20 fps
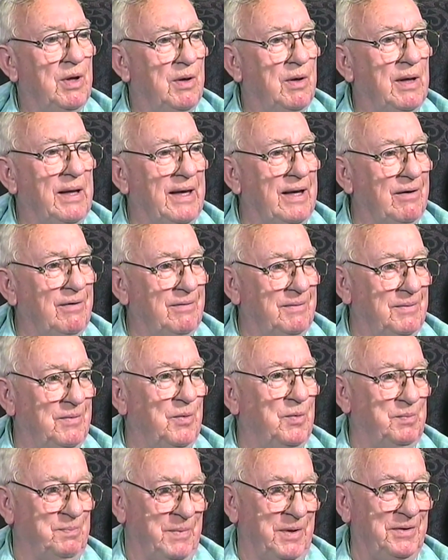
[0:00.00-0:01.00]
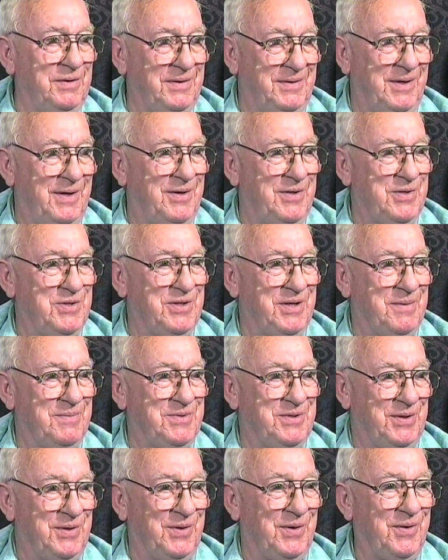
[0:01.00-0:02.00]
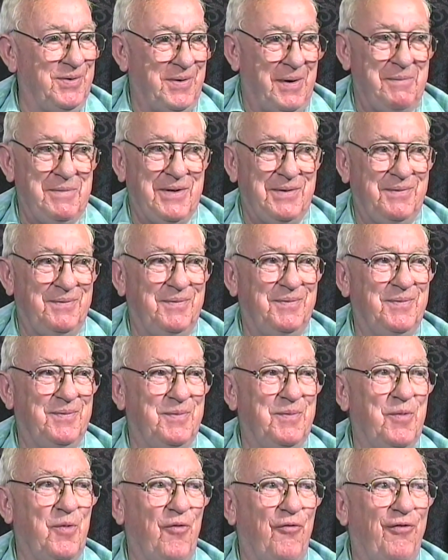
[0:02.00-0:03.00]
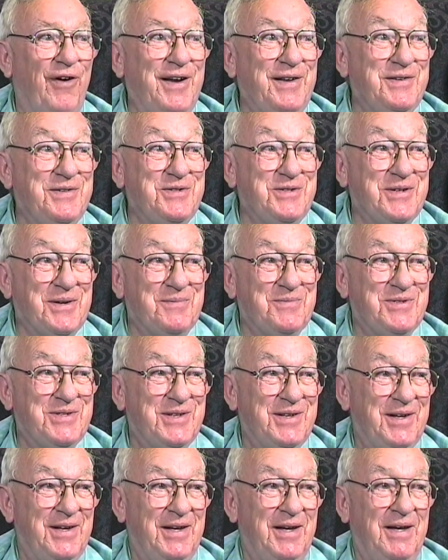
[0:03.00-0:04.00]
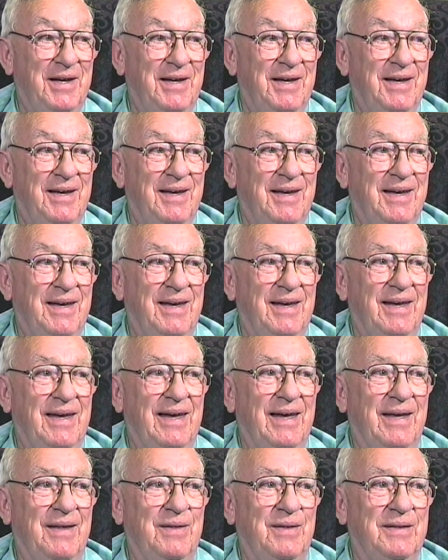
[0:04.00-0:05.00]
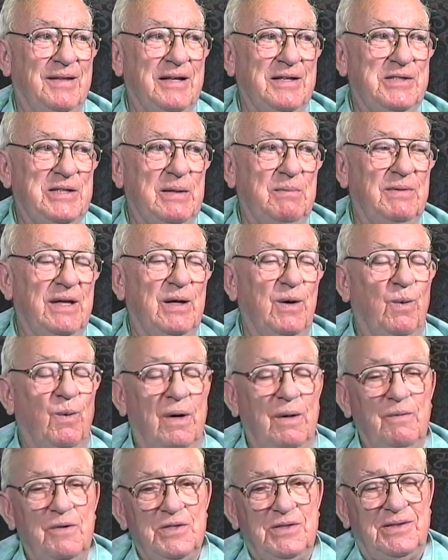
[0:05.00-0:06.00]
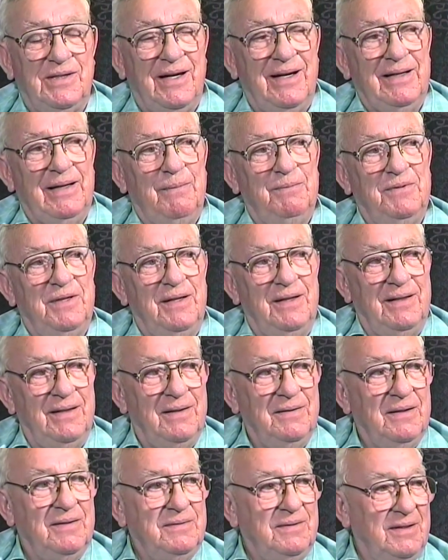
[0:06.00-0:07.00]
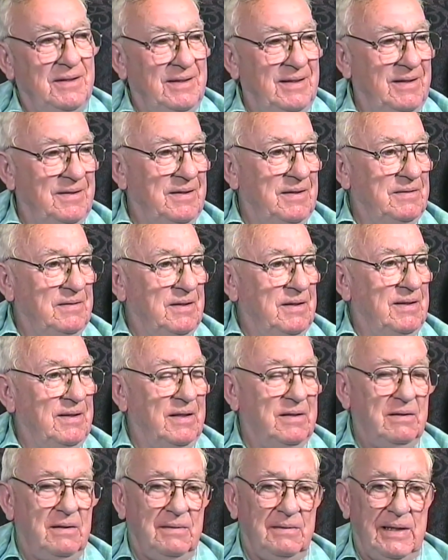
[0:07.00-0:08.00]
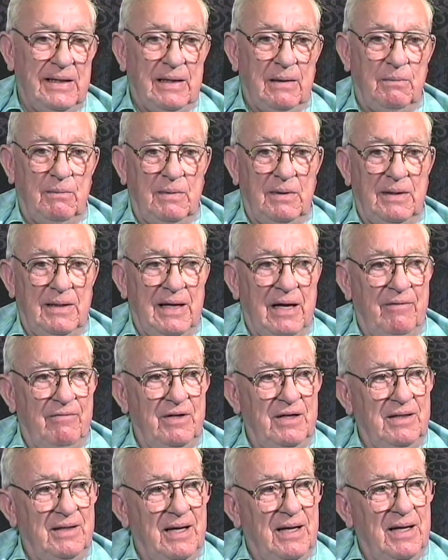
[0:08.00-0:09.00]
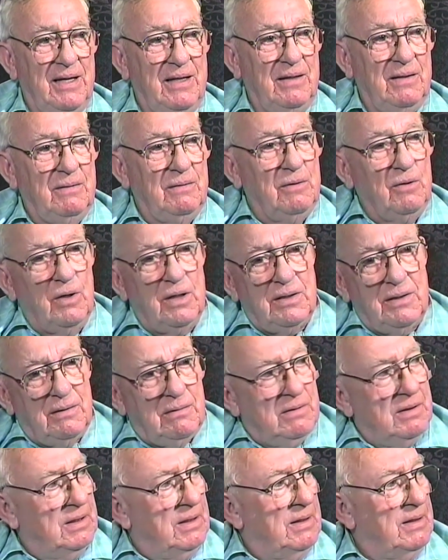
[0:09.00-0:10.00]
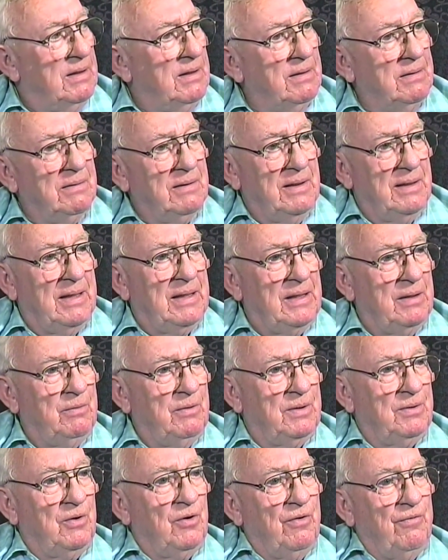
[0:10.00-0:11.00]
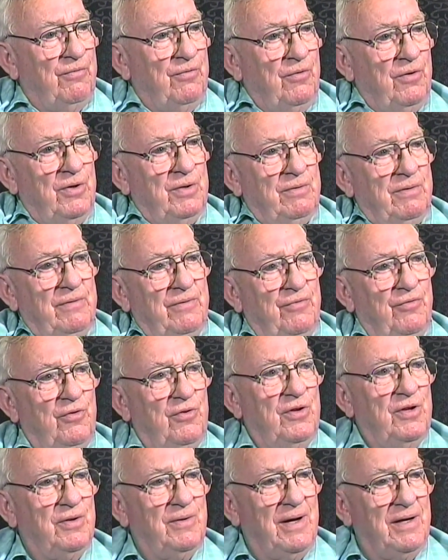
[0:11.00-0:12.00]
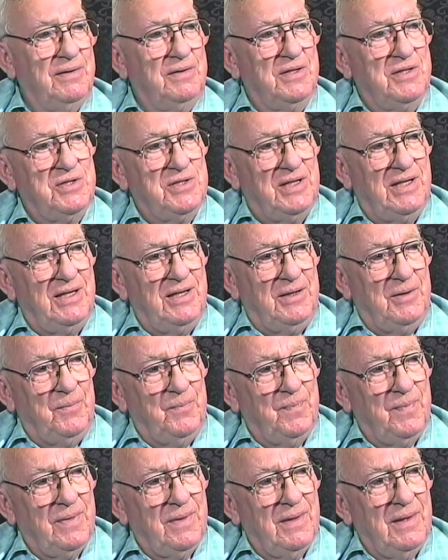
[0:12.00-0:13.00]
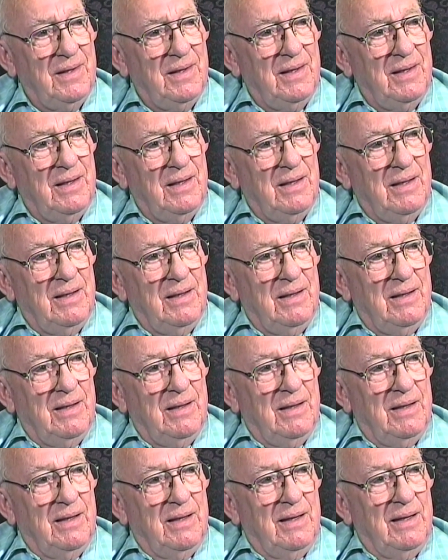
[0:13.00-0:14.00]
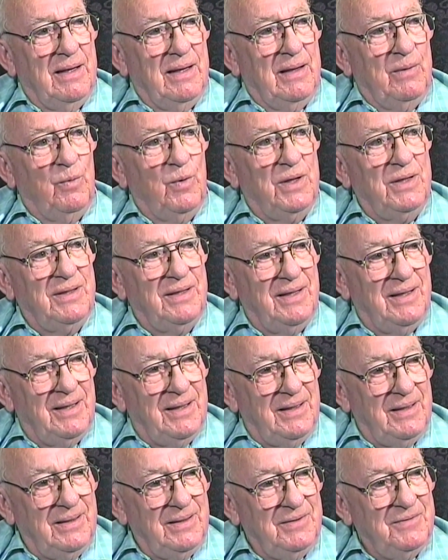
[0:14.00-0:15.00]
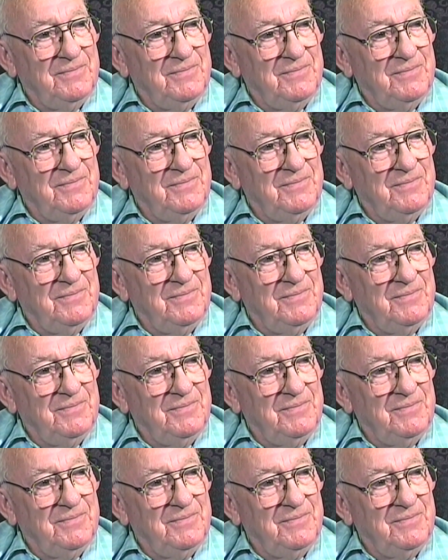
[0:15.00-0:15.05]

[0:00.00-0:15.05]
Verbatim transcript: military ships, you know, I mean, fighting ships. And it seemed like one was tied up to the other, to the other, to the other. And every day you'd look and it would go further and further out to sea. And one day,